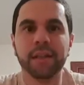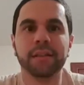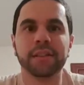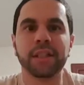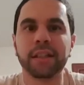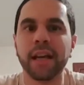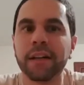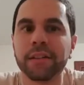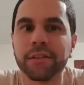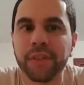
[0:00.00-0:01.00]
Just like
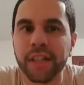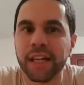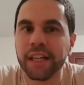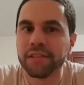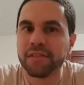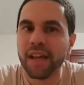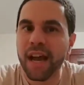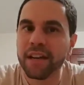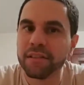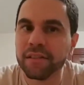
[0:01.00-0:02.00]
not forgetting
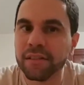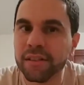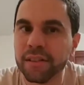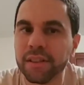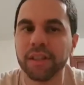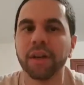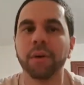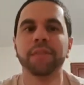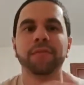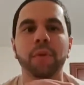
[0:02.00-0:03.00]
that, you know
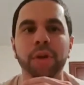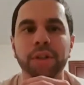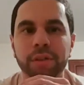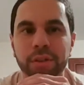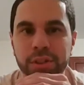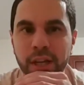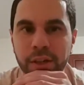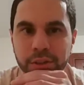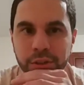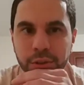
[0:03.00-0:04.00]
what, for your style
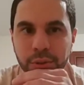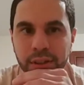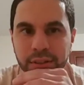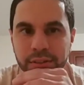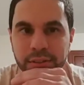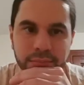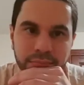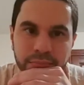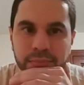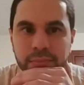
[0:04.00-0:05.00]
too, and
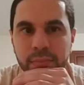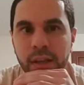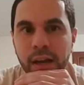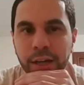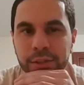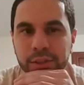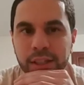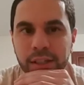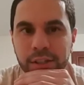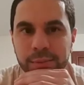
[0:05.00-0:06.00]
how you
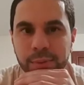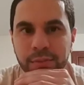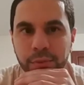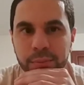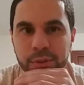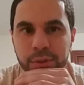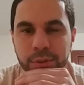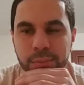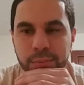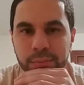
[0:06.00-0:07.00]
stand out on this platform too,